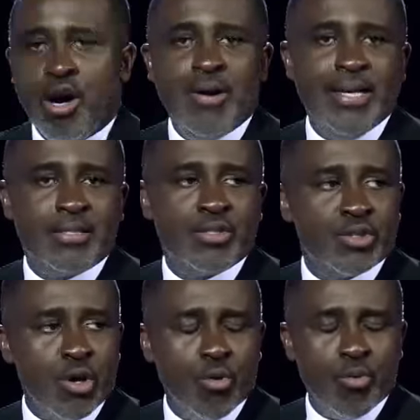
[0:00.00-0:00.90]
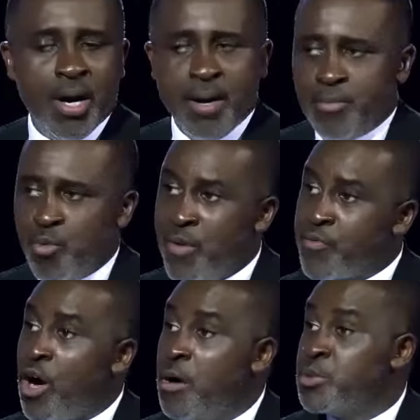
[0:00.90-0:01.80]
All right, so
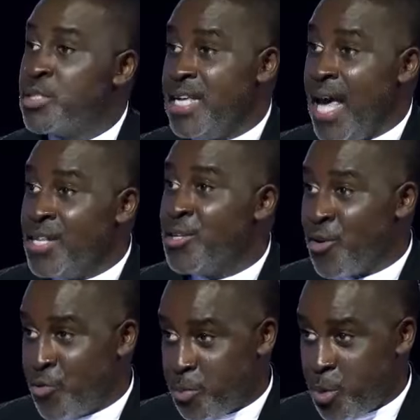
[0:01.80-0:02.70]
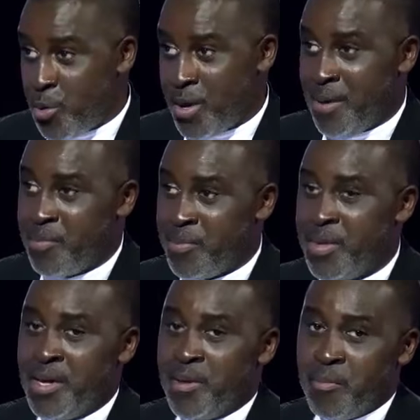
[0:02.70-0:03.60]
we've come to the end of the program,
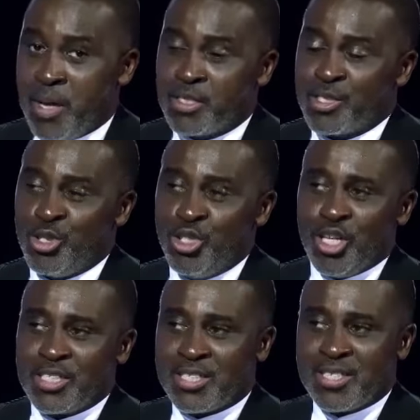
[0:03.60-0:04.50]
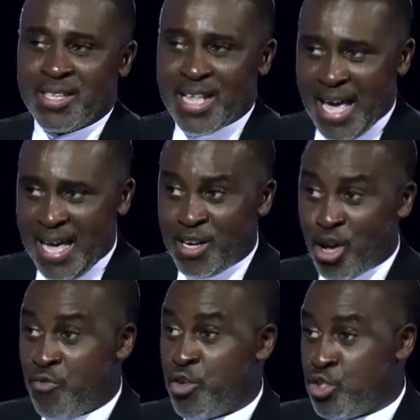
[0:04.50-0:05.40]
but not the end
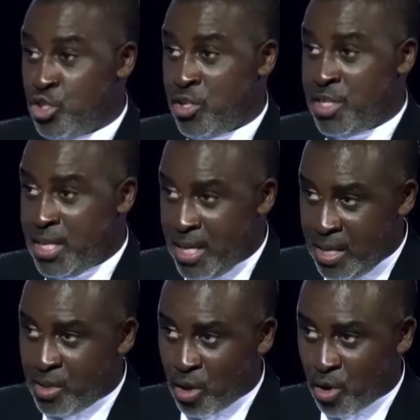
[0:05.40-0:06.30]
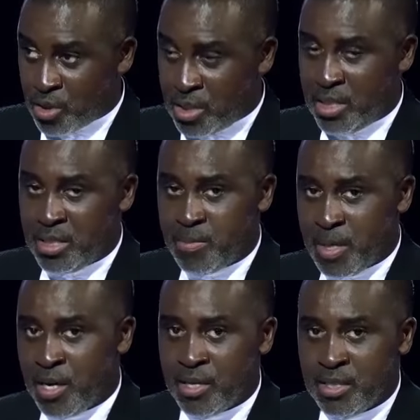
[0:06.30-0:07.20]
of your journey in the hot seat,
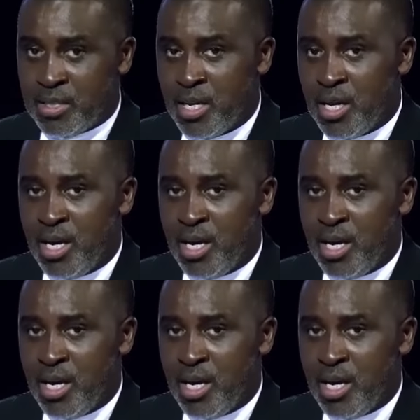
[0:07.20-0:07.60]
because